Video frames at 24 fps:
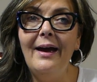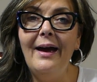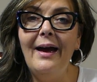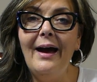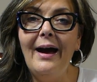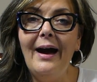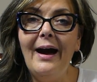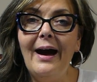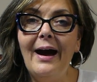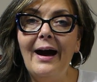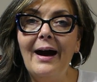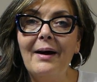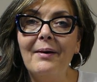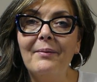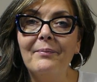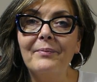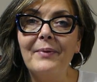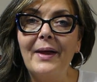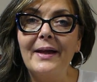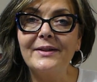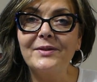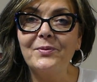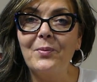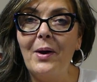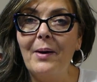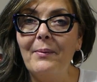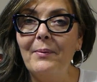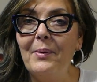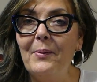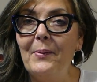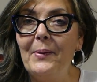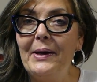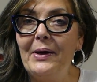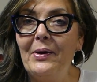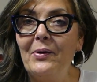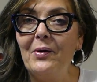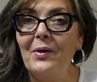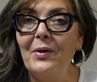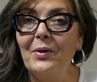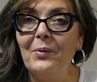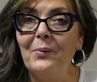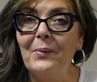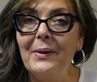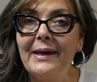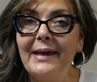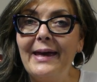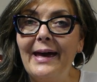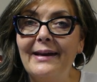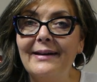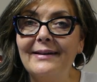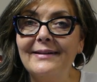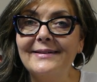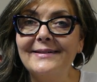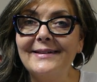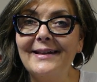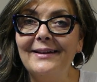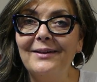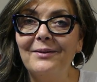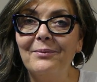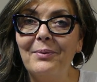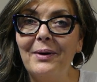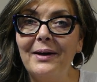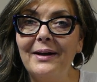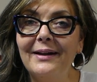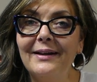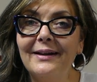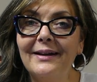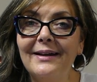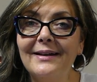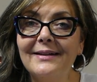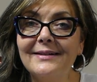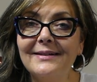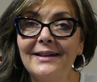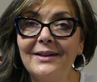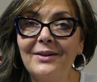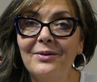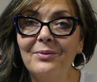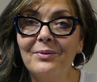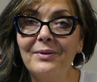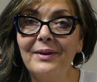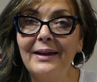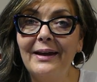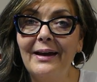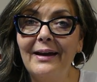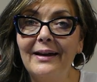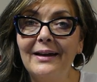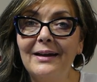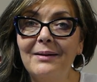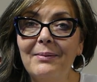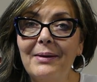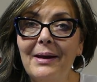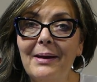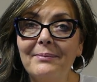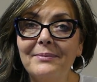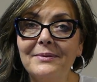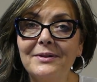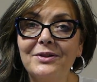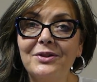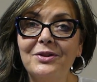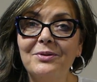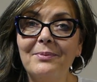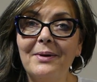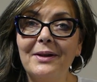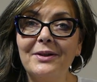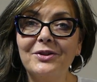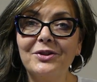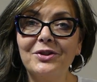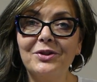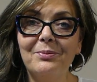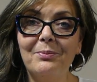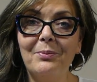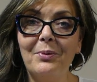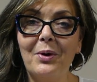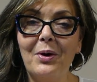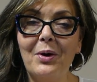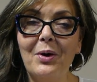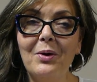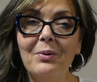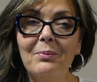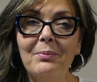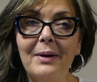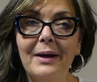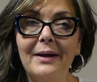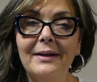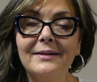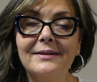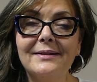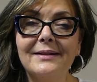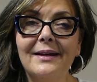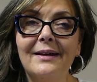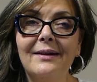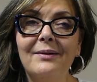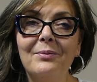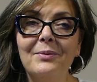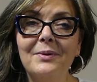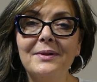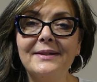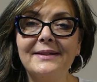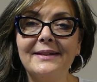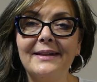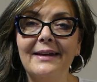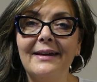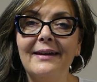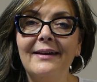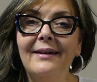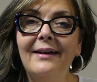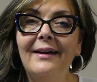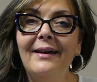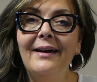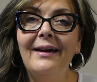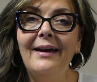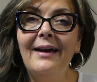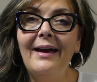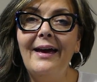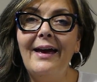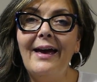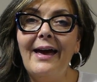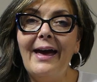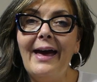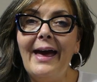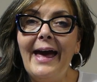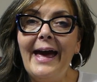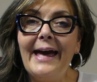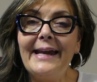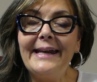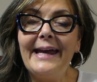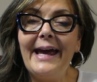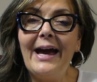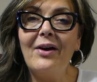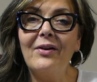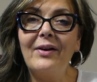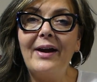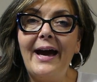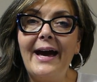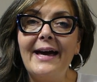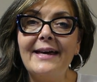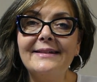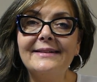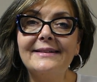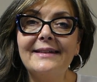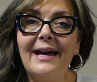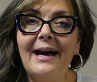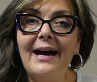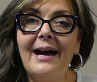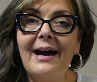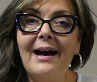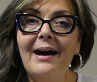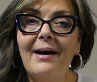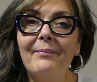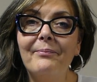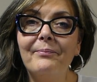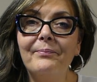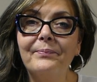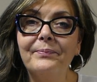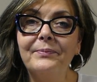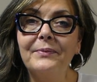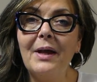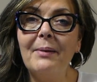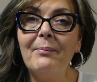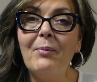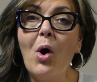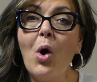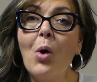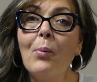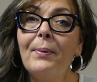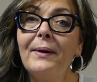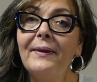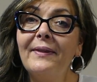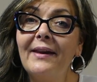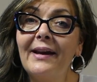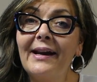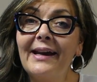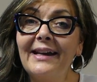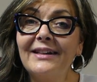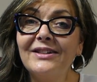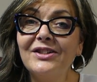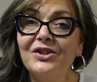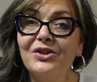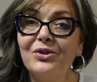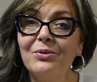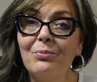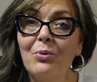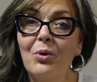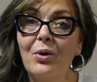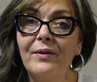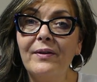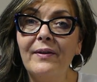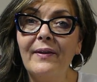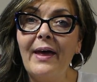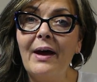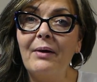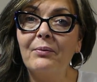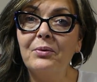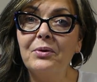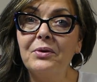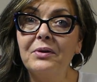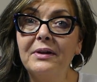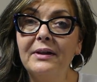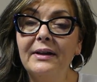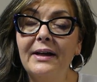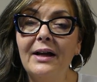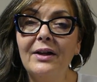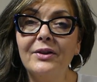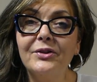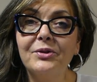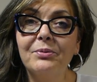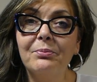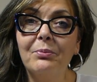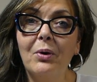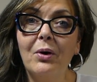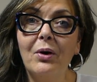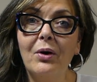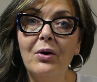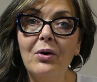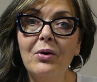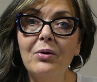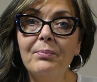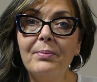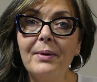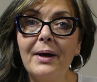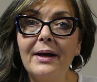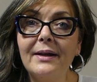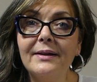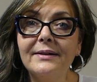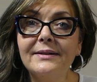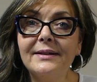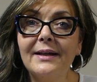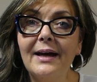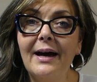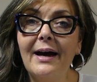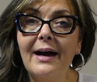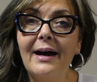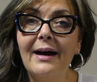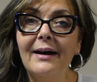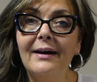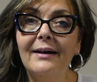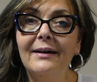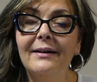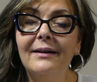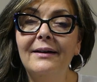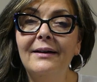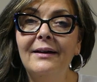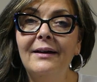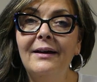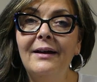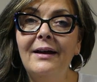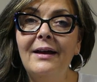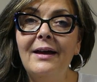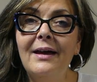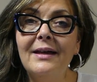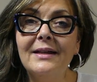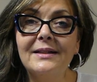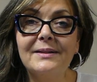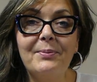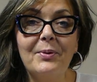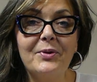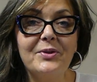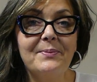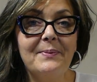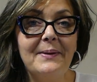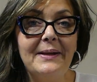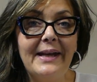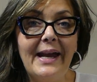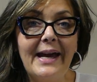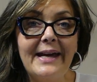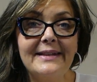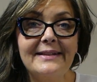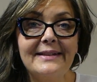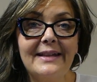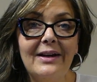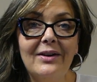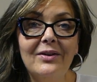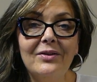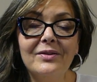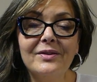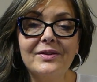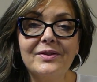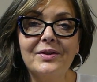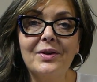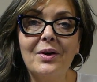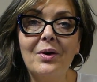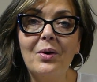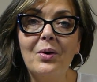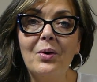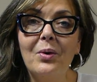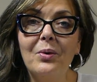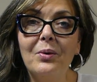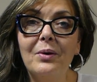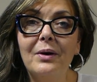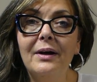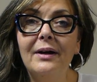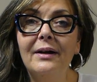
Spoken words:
that's why we went out on the weekend and celebrated, because I don't think I'm going to be up to too much tomorrow, but we'll see. Anyhow, guys, I'm hoping that I get to do more than that root canal tomorrow, but it's supposed to be nice out, so